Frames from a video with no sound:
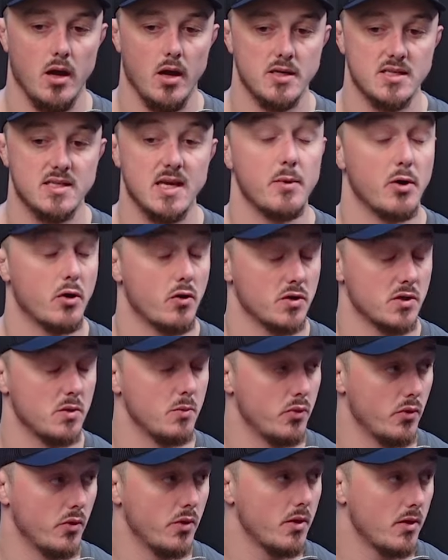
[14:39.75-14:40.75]
statement across the
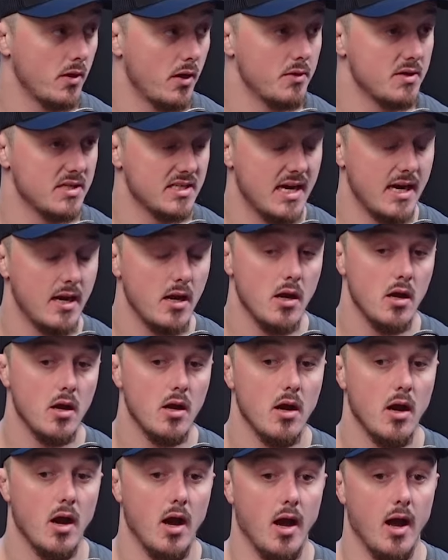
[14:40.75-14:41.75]
board, I'd say.
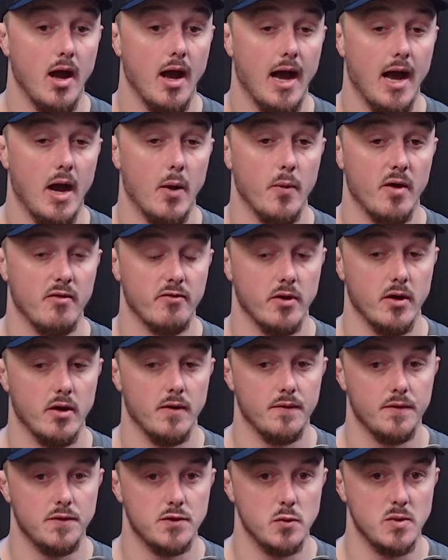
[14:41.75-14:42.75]
However,
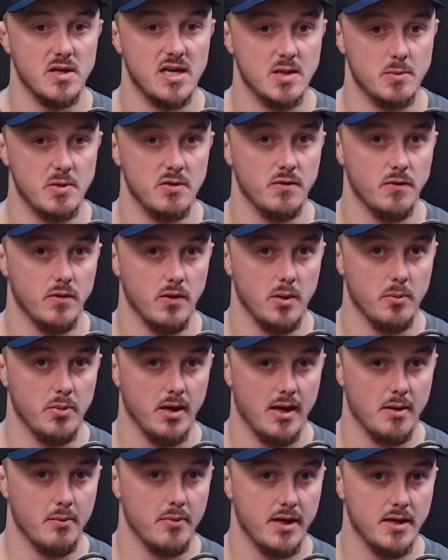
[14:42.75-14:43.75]
do we need to be fully
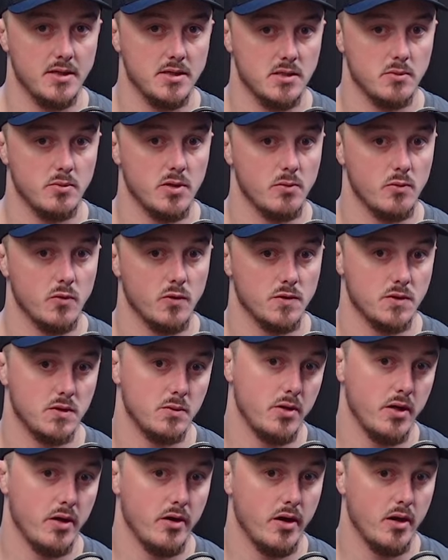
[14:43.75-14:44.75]
plant-based to be more
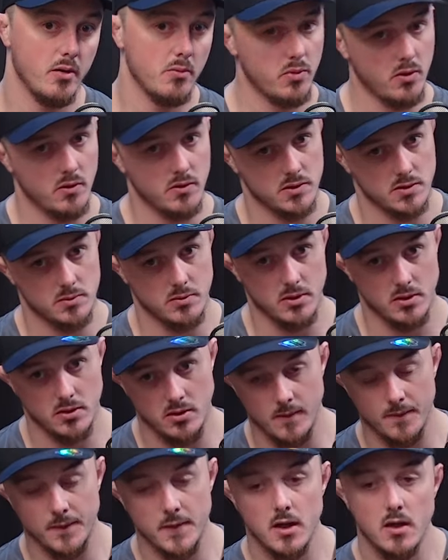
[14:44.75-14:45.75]
superior? Possibly
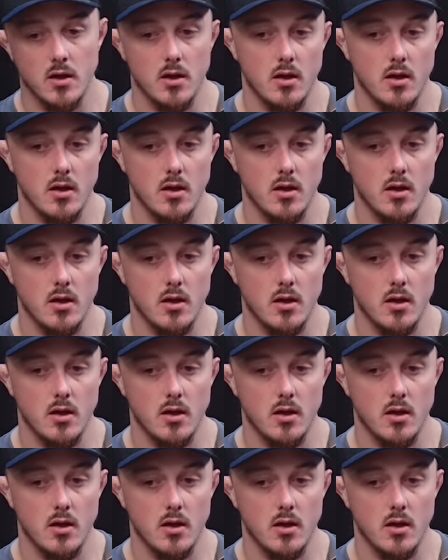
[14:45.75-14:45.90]
not.